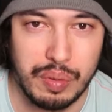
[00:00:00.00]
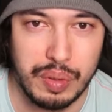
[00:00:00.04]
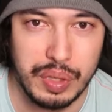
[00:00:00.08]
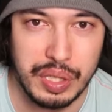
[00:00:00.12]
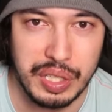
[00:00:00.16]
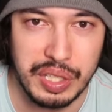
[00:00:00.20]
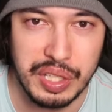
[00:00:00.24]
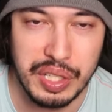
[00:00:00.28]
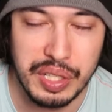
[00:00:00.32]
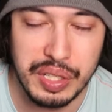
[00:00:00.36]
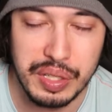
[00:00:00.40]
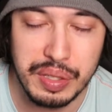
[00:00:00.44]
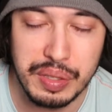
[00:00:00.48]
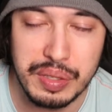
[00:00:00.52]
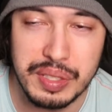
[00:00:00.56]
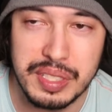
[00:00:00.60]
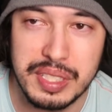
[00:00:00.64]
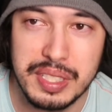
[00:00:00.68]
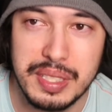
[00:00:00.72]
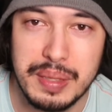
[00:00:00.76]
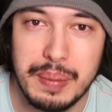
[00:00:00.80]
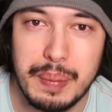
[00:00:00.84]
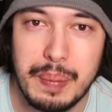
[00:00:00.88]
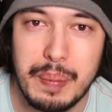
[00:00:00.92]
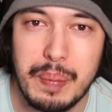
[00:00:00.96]
for the
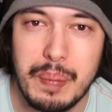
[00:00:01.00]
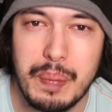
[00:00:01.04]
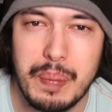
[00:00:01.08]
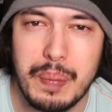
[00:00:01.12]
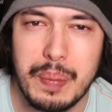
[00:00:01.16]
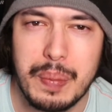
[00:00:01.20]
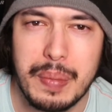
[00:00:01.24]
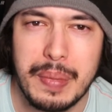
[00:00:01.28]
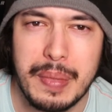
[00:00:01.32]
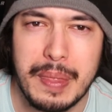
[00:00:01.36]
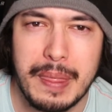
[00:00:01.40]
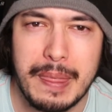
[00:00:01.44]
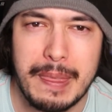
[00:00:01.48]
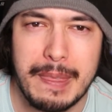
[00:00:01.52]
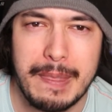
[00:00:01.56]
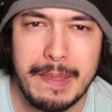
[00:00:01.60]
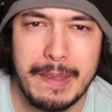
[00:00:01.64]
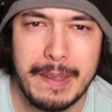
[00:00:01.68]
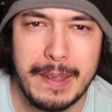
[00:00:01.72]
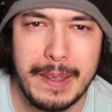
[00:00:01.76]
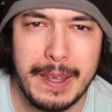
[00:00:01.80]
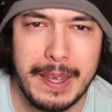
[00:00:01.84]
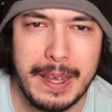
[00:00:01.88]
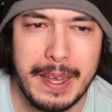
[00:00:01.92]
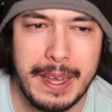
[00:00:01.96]
news.
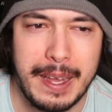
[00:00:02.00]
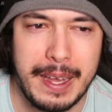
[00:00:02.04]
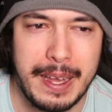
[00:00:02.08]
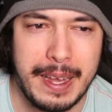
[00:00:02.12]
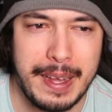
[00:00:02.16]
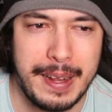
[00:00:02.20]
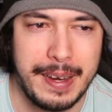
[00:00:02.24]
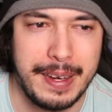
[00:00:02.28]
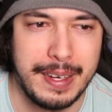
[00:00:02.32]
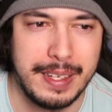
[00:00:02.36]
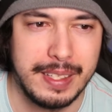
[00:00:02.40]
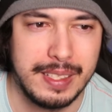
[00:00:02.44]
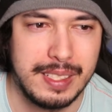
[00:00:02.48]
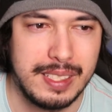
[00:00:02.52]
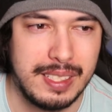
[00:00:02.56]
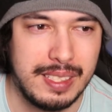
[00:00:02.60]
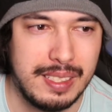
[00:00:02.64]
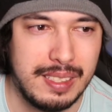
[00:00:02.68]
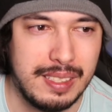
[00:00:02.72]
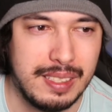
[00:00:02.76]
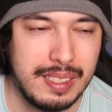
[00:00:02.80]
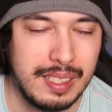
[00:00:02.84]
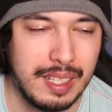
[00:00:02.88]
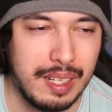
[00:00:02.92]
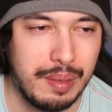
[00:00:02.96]
And
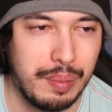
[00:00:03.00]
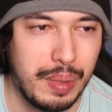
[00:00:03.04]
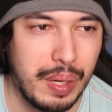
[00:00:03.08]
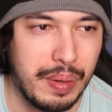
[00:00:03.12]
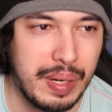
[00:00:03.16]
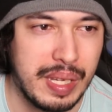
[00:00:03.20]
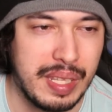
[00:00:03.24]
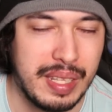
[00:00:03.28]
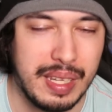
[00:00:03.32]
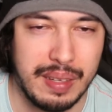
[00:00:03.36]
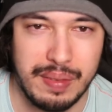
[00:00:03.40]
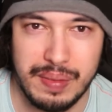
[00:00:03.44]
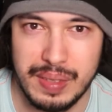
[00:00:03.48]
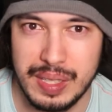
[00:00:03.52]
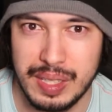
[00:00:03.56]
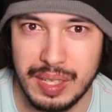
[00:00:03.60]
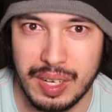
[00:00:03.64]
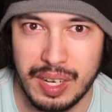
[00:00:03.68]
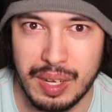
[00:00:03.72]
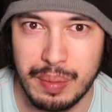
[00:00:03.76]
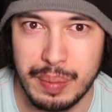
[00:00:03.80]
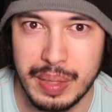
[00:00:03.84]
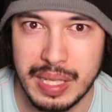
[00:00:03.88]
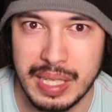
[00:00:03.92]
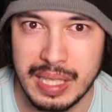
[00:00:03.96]
Murray left the
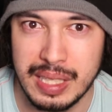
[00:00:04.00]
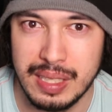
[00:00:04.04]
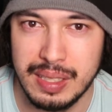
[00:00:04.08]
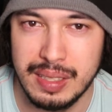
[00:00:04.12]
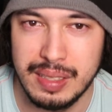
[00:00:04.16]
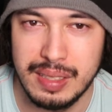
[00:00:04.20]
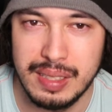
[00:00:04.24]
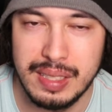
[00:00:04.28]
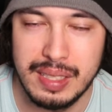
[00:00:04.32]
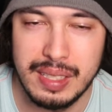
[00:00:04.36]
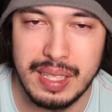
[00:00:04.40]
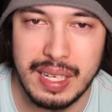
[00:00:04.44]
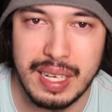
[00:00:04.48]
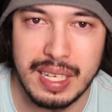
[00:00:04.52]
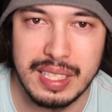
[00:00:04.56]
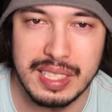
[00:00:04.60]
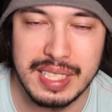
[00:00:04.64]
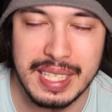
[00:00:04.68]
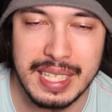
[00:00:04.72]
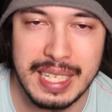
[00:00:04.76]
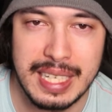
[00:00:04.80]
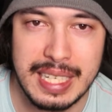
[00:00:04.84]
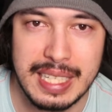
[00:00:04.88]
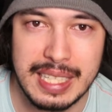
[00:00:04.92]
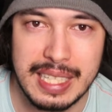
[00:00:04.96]
army as
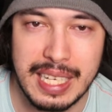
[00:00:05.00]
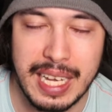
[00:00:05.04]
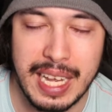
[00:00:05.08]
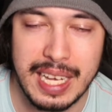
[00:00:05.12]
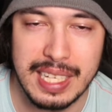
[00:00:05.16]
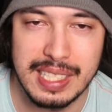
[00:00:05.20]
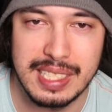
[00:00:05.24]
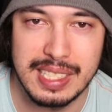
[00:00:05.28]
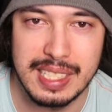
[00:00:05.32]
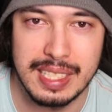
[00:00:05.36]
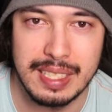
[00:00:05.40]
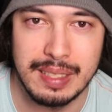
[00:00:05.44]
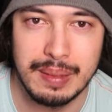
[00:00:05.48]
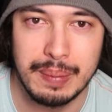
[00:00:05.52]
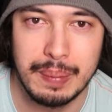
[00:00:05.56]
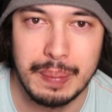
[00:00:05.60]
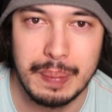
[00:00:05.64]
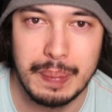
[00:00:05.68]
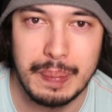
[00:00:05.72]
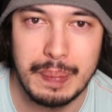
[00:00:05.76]
a captain.